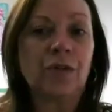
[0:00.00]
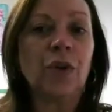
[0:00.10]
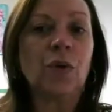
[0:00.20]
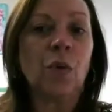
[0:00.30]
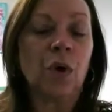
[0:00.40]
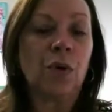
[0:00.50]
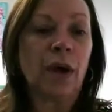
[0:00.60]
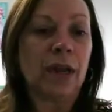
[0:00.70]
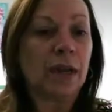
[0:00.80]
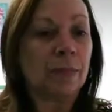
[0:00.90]
if you are
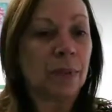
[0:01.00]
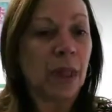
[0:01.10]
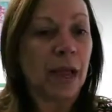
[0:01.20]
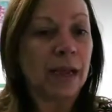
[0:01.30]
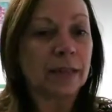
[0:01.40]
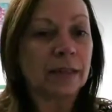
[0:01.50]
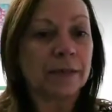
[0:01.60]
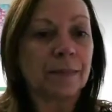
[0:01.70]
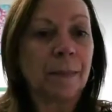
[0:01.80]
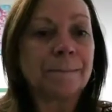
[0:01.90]
not in
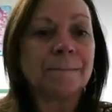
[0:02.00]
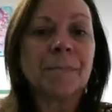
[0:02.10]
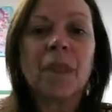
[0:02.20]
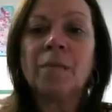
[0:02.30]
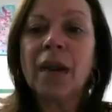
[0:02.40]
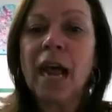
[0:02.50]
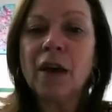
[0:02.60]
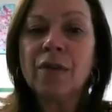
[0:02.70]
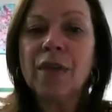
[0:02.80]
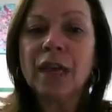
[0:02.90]
compliance. But
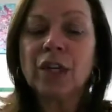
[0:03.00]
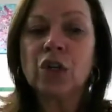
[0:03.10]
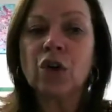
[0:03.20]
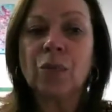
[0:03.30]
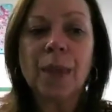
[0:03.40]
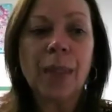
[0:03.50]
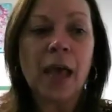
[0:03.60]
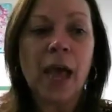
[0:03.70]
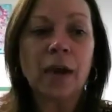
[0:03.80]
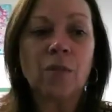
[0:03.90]
how do they determine
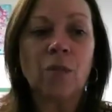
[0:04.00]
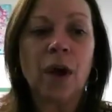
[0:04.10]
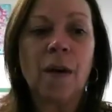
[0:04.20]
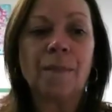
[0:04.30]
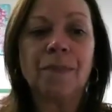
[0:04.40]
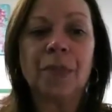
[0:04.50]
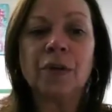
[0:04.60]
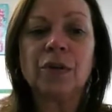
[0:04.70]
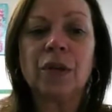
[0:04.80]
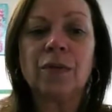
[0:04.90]
that? Well,
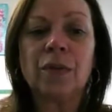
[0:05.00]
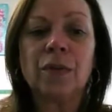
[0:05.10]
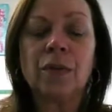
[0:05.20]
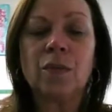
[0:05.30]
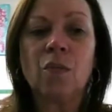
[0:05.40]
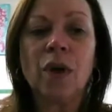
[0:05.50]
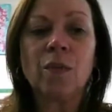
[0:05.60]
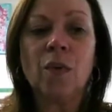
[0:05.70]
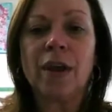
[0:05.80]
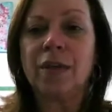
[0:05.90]
there's
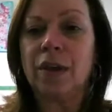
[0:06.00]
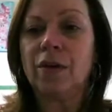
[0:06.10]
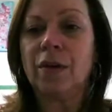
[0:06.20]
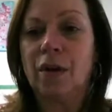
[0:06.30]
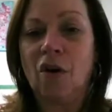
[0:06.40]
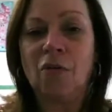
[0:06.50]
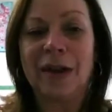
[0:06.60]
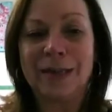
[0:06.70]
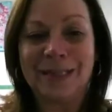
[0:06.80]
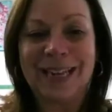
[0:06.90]
one way that you can
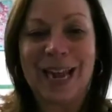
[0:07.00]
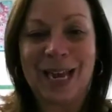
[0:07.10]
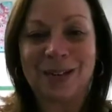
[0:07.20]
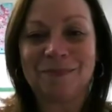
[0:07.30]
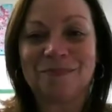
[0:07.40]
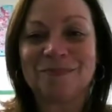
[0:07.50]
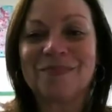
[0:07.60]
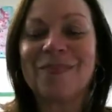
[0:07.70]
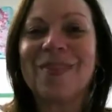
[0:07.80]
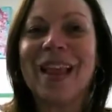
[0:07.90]
always get
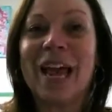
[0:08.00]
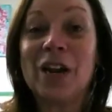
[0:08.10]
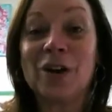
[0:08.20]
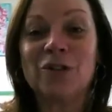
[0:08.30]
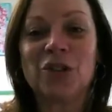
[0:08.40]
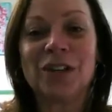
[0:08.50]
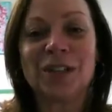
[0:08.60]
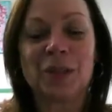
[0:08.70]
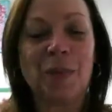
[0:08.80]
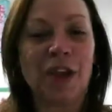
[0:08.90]
an OSHA
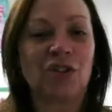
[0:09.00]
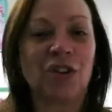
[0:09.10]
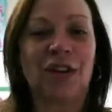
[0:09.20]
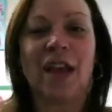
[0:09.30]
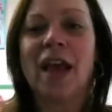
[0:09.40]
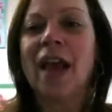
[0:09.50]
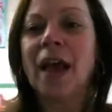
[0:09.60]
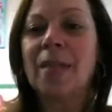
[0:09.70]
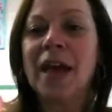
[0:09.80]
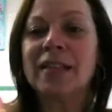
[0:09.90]
inspection,
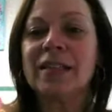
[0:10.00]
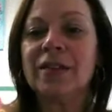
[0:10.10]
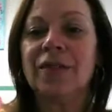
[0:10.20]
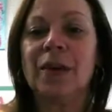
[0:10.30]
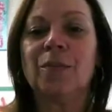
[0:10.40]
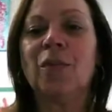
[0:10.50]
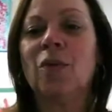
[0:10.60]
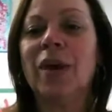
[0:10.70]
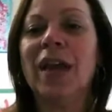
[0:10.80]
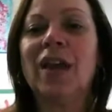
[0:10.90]
and that's if an
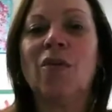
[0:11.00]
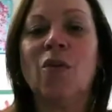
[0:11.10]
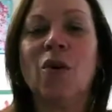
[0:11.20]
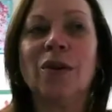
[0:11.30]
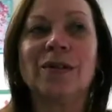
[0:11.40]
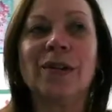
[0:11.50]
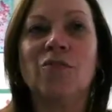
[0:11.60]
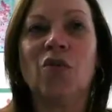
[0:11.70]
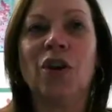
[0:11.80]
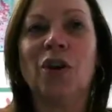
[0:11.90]
employee or
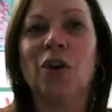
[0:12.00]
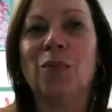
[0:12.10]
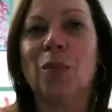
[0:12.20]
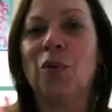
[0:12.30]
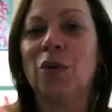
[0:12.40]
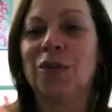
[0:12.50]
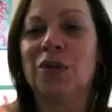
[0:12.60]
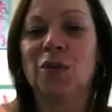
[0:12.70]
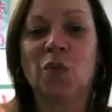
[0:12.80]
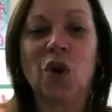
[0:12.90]
someone who purports
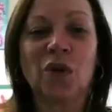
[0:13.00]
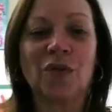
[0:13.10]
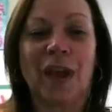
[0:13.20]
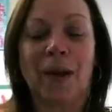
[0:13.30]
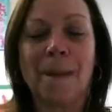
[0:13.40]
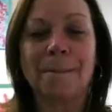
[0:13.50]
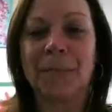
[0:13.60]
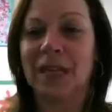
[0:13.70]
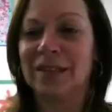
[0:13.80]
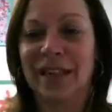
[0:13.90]
to work there,
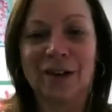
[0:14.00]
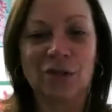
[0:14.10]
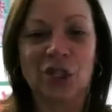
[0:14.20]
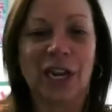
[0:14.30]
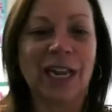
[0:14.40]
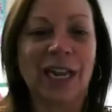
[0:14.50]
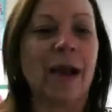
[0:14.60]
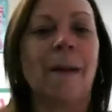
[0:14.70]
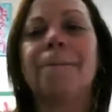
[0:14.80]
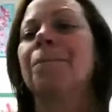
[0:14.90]
because they don't check it
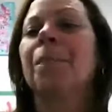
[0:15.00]
out,